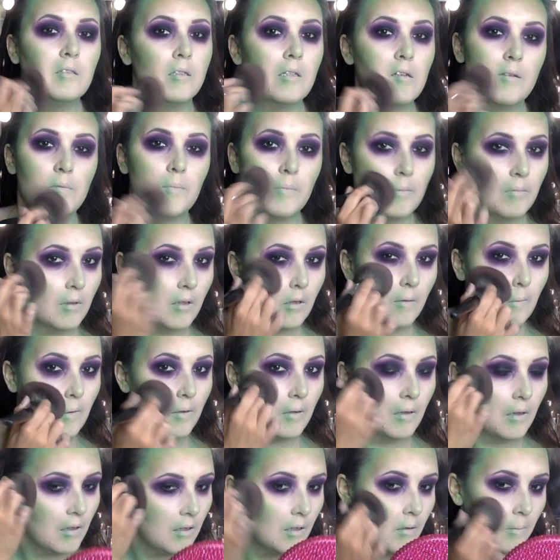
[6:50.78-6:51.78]
I wanted to
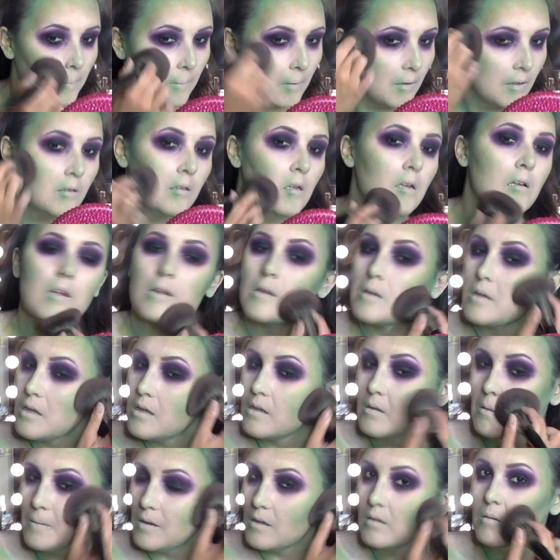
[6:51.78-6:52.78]
take my big
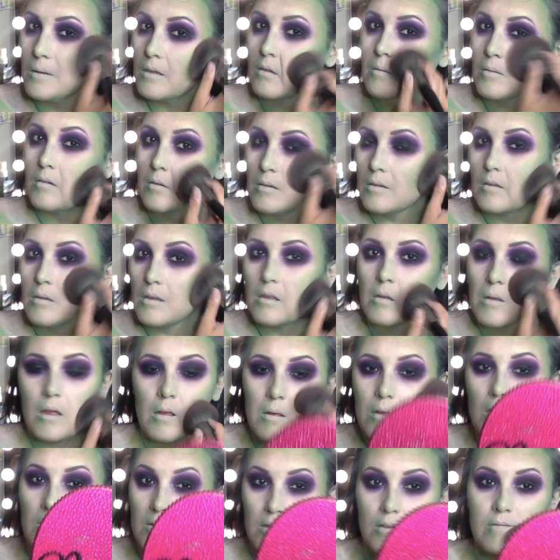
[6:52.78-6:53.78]
fluffy brush
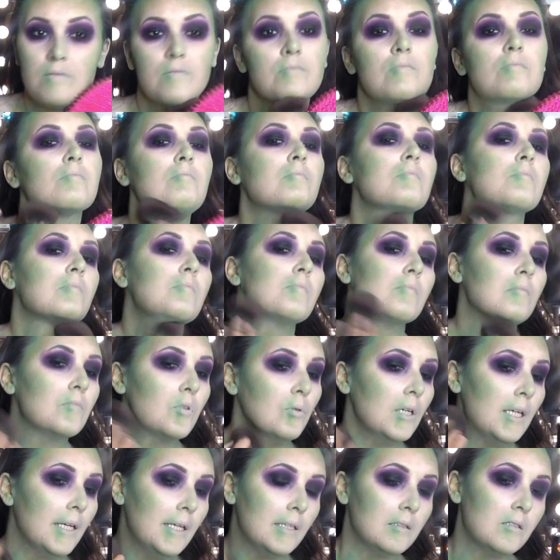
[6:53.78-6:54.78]
with no
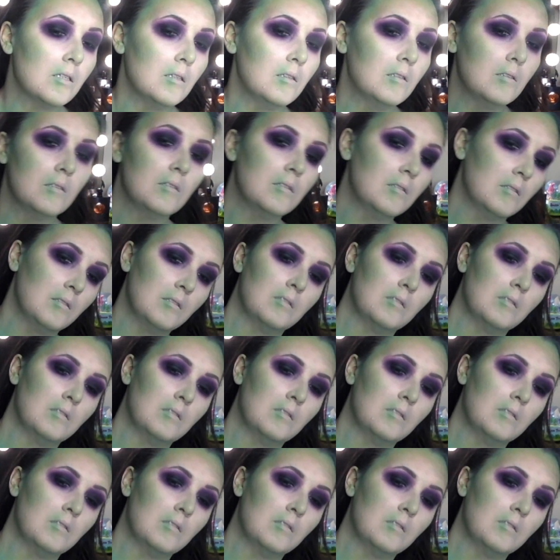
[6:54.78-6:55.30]
product on it.